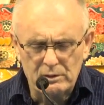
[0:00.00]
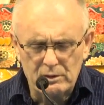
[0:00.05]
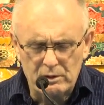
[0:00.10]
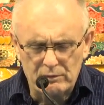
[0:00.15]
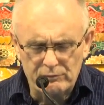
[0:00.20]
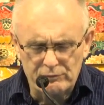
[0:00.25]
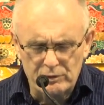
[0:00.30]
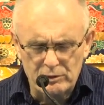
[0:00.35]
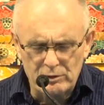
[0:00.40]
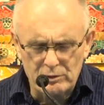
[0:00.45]

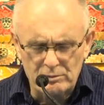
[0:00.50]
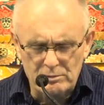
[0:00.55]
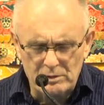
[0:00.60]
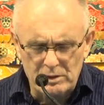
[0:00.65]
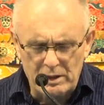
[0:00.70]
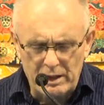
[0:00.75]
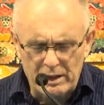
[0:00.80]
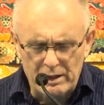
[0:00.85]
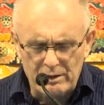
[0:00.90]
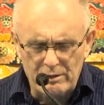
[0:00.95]
for whom
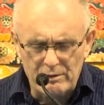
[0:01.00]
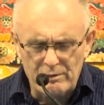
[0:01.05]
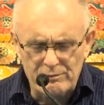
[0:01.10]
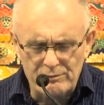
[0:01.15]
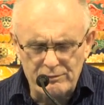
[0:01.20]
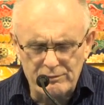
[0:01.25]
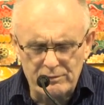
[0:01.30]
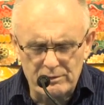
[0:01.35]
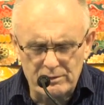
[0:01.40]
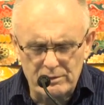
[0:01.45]
you
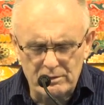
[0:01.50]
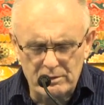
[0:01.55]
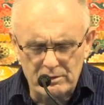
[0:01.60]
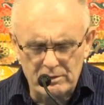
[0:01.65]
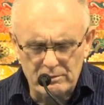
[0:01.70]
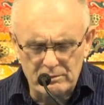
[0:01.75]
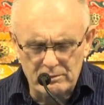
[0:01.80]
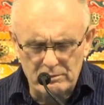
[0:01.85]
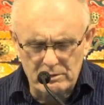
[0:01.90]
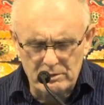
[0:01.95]
have
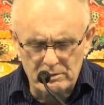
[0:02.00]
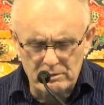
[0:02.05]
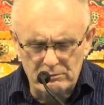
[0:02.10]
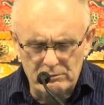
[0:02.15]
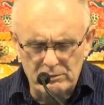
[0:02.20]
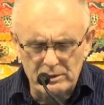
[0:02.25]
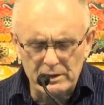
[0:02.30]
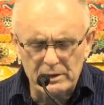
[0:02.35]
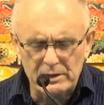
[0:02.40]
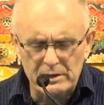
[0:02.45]

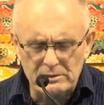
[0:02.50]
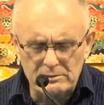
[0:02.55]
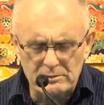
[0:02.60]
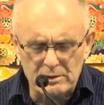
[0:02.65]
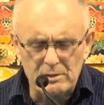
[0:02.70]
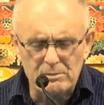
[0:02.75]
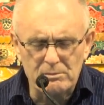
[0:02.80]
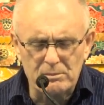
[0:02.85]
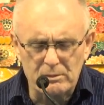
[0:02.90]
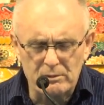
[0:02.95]
really
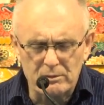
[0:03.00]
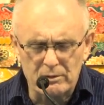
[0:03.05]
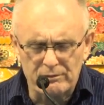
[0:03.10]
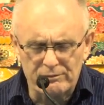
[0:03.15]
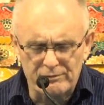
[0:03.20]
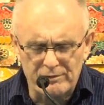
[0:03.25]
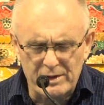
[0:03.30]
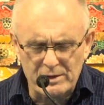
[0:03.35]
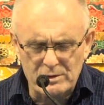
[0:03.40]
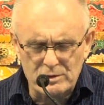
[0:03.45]
deep
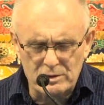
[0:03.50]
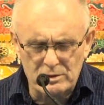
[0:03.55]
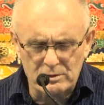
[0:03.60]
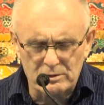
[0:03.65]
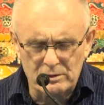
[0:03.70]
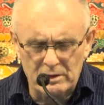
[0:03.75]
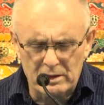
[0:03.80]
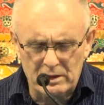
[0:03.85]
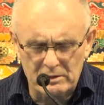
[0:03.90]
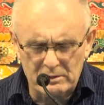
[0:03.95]

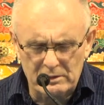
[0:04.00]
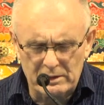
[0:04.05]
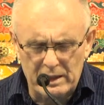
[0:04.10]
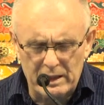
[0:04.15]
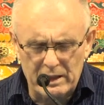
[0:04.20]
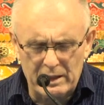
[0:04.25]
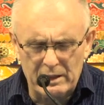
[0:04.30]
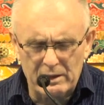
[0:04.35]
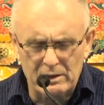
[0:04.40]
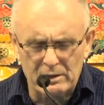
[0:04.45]
affection and
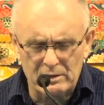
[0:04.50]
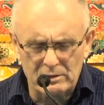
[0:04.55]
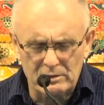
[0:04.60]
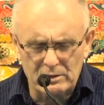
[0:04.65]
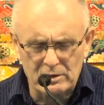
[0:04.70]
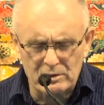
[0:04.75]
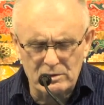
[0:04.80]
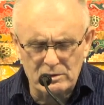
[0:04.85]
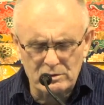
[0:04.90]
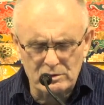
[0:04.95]
care and
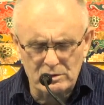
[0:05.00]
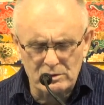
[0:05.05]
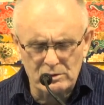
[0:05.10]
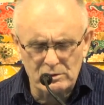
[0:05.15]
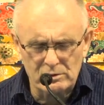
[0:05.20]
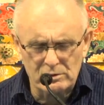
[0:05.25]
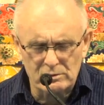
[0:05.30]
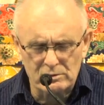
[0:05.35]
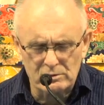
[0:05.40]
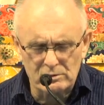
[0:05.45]

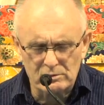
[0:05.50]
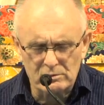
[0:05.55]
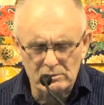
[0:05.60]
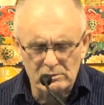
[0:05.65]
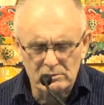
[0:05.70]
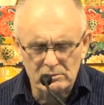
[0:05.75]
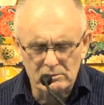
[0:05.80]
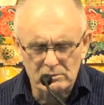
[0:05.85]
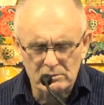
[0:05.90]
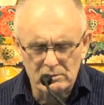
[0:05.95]
concern.
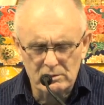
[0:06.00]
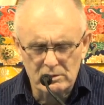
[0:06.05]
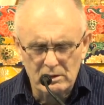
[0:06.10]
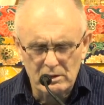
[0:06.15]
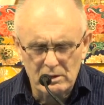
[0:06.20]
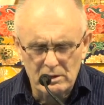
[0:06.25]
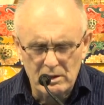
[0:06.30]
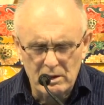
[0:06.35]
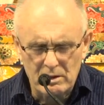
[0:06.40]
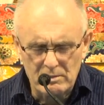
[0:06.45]

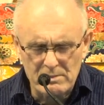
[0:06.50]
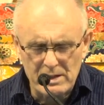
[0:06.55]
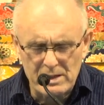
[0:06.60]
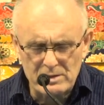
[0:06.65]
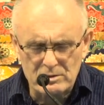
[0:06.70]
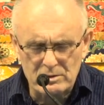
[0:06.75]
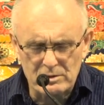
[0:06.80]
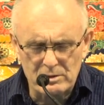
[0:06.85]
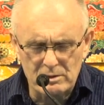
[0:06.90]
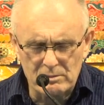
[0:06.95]

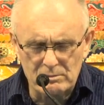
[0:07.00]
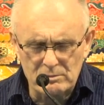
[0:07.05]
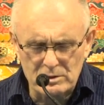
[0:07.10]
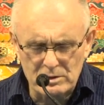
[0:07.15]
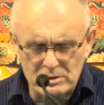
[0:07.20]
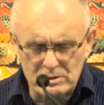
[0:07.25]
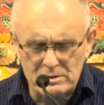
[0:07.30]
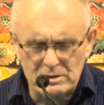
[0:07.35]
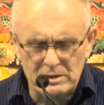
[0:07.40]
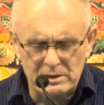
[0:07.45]
Imagine them
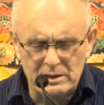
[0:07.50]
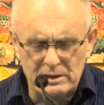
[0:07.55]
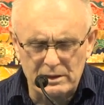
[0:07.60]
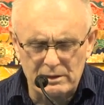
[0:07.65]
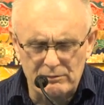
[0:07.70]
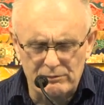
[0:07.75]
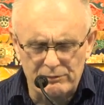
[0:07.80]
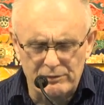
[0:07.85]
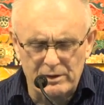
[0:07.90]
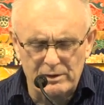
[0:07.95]
just sitting
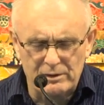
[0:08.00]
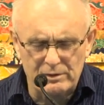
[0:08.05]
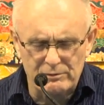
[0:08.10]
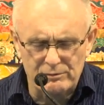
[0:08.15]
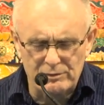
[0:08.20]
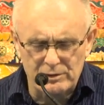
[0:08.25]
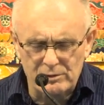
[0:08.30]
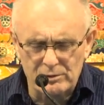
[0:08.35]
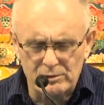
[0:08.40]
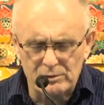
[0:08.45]
in front of
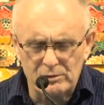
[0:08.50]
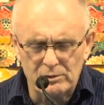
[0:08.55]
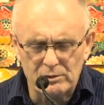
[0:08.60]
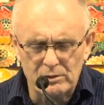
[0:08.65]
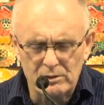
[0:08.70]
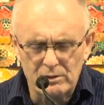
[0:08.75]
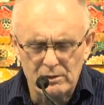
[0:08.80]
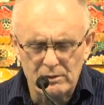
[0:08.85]
you,